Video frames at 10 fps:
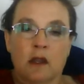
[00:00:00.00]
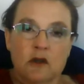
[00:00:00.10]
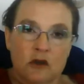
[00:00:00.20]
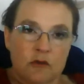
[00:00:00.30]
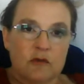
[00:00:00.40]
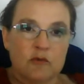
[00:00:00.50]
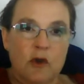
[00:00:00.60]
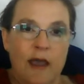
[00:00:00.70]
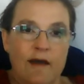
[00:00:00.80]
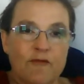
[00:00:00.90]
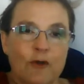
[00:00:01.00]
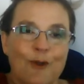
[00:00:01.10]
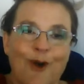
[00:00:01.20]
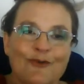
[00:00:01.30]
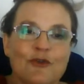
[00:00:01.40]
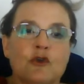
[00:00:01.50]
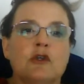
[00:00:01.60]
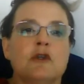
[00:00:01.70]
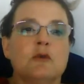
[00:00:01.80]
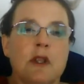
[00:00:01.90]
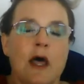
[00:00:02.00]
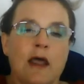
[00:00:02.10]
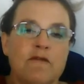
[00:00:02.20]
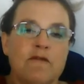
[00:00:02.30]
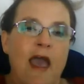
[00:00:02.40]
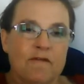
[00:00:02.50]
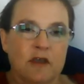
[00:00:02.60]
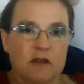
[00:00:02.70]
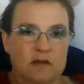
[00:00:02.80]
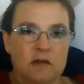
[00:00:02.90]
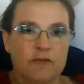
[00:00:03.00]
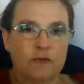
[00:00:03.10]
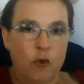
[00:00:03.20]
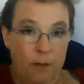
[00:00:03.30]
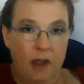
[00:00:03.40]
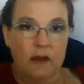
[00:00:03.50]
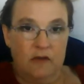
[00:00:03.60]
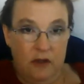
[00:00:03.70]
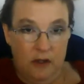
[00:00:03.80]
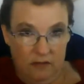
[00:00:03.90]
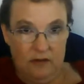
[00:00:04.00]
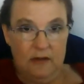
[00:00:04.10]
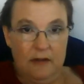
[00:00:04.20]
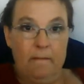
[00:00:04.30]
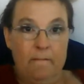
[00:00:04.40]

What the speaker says: to do some travel, also to do a lot of advocacy for my disease.